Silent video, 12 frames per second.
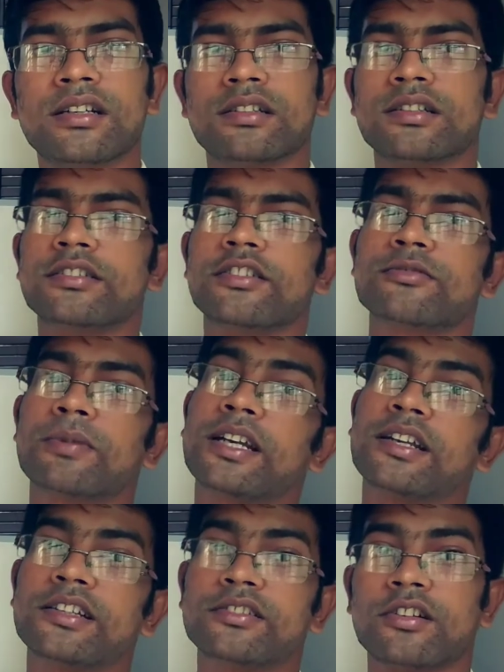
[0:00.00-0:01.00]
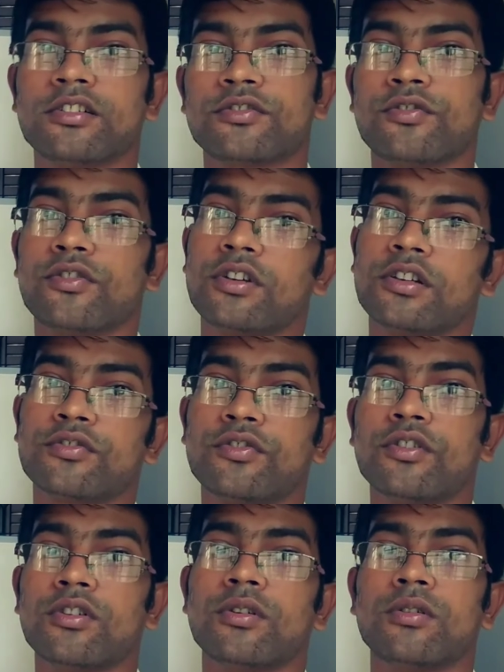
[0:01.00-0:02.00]
This is very dangerous for us,
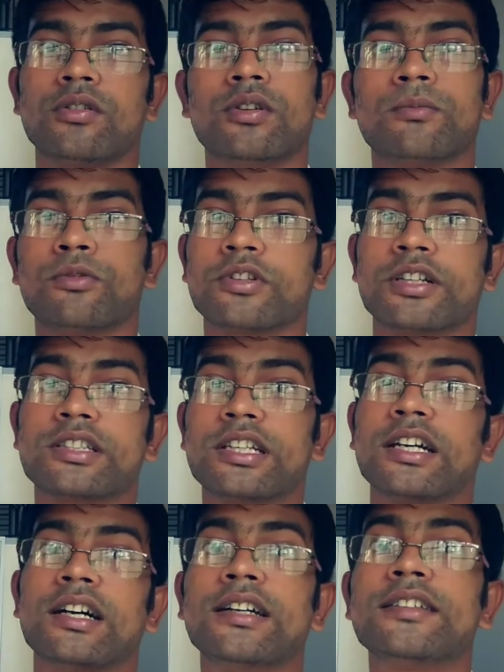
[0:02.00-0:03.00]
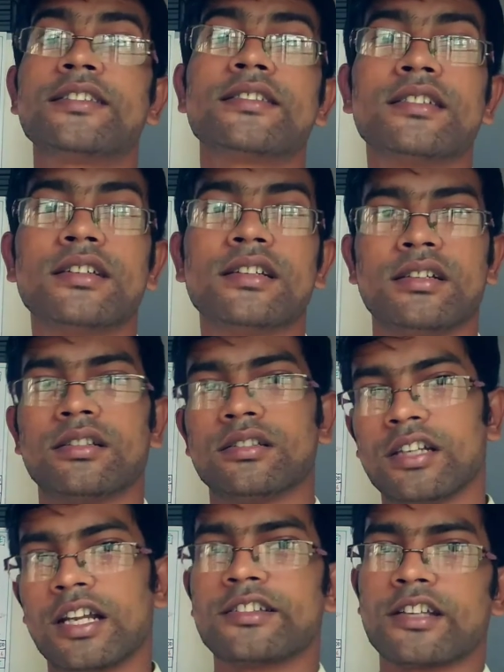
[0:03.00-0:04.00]
for protecting us the
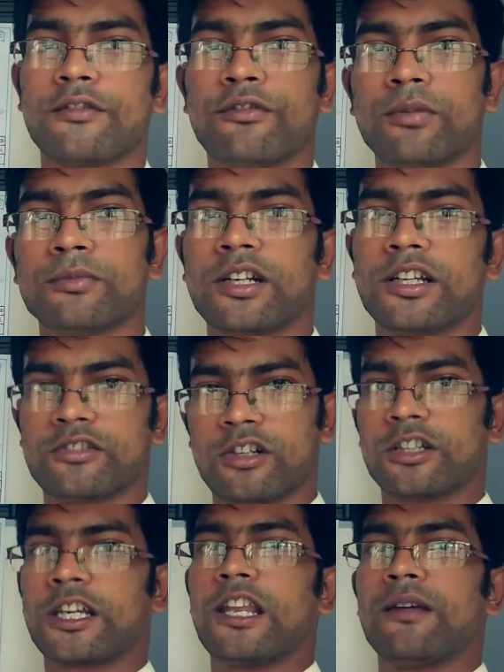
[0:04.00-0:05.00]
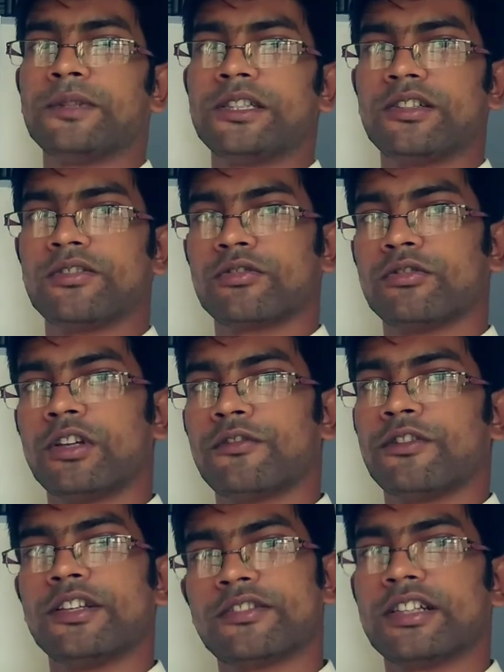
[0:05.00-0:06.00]
nature from the natural calamities. We are
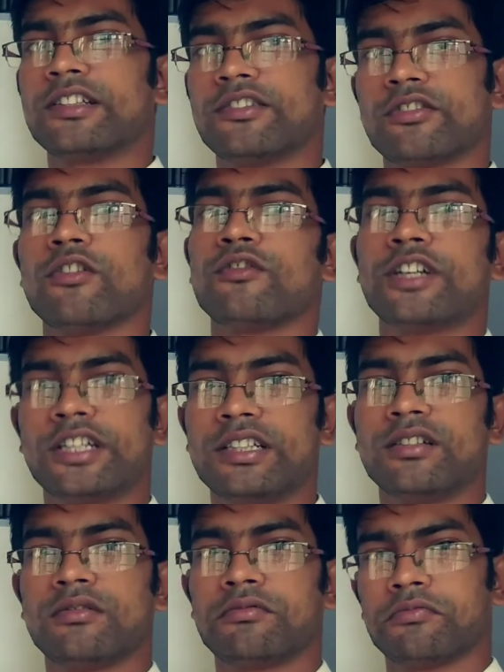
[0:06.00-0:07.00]
facing this already.